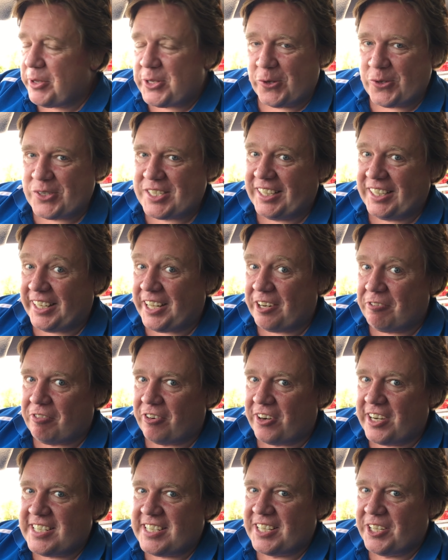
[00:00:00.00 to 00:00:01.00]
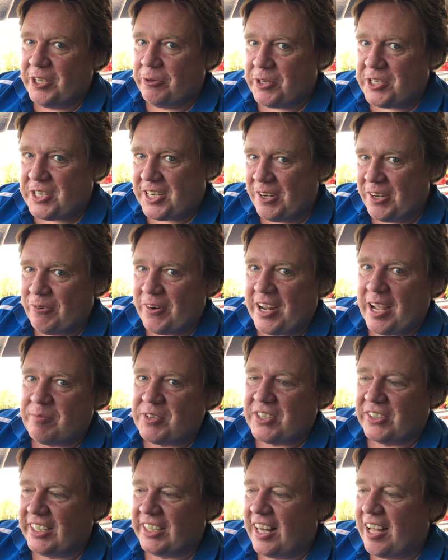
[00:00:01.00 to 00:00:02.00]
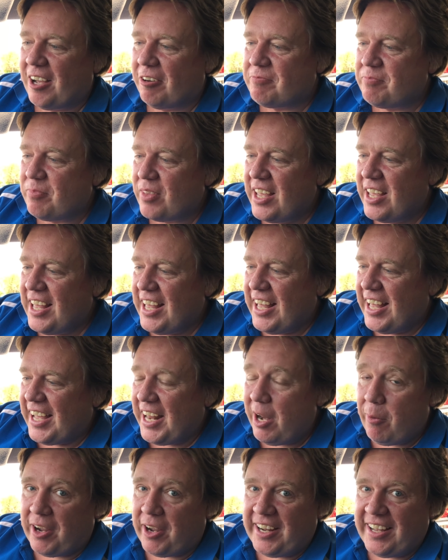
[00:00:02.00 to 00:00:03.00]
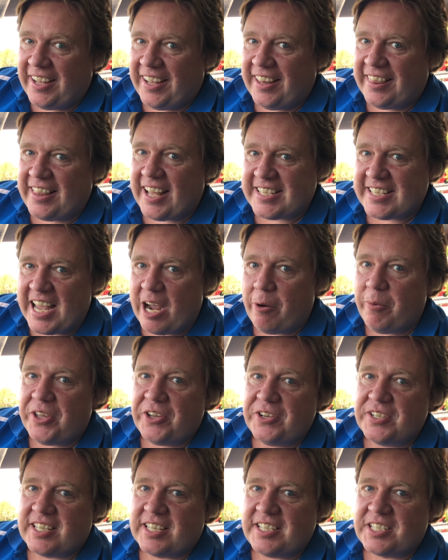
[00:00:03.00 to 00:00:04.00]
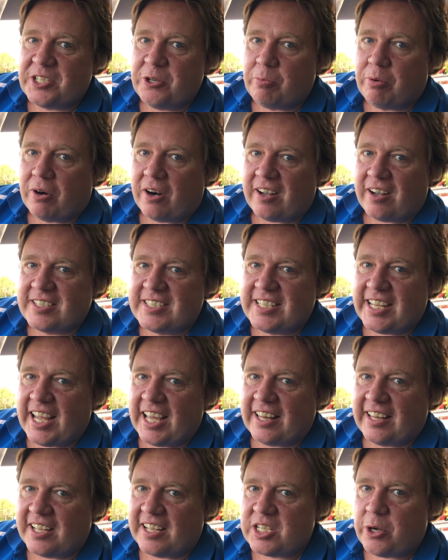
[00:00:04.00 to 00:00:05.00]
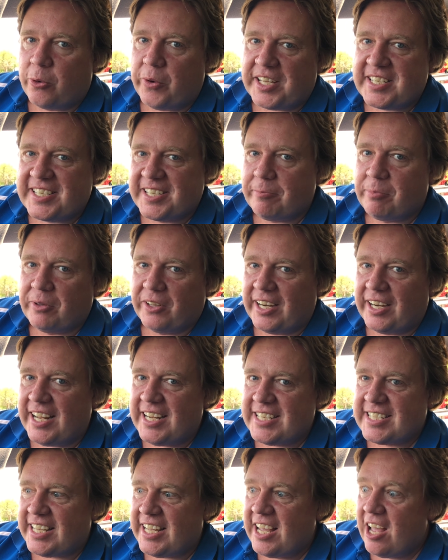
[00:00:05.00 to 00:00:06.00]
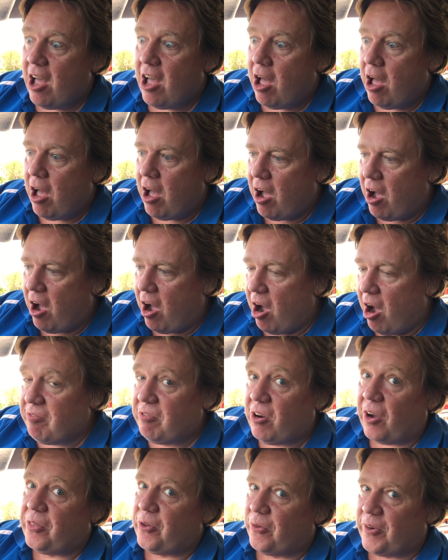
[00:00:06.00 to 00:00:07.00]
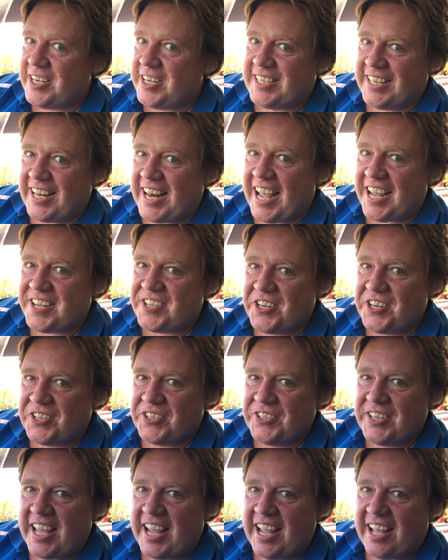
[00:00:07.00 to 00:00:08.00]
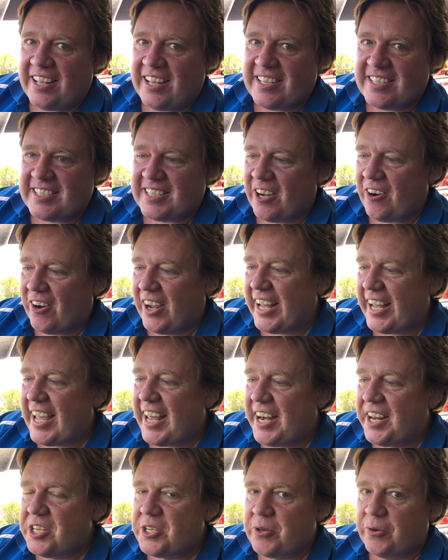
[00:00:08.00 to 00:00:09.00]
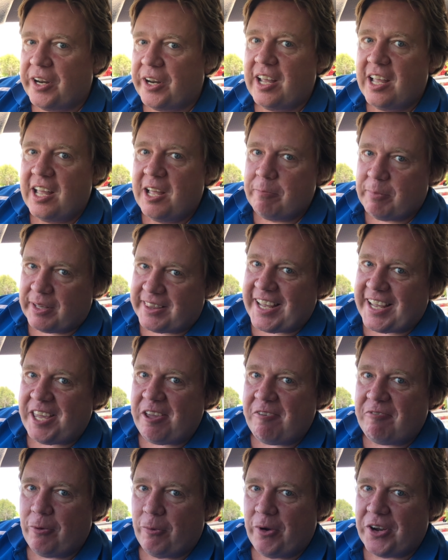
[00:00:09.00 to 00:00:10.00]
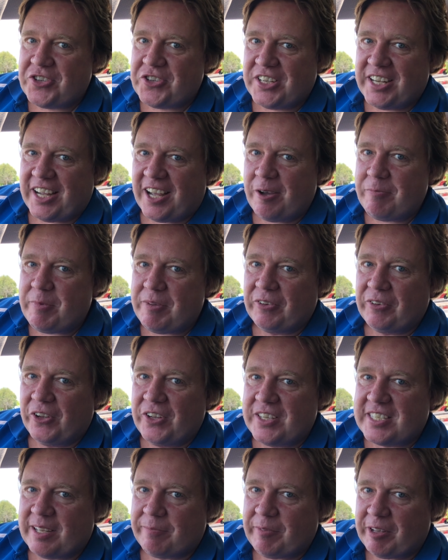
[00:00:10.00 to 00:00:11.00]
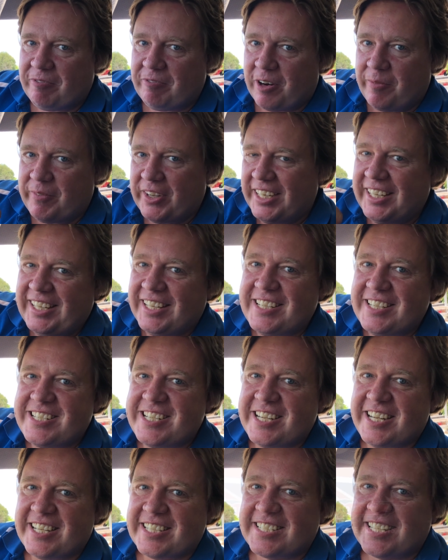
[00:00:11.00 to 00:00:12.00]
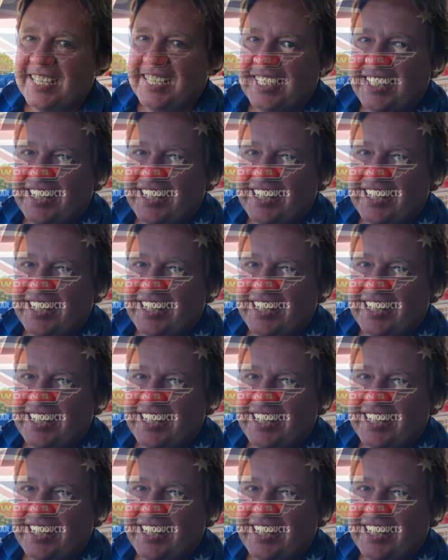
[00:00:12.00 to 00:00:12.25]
It's all silicon free too, which we absolutely love. Anyway, that's how we use these two products together. It's quick, simple and easy. I've got the rest of the dash to do now, so I'm going to get into it. But thank you for watching. I hope you've learned something from it. Cheers.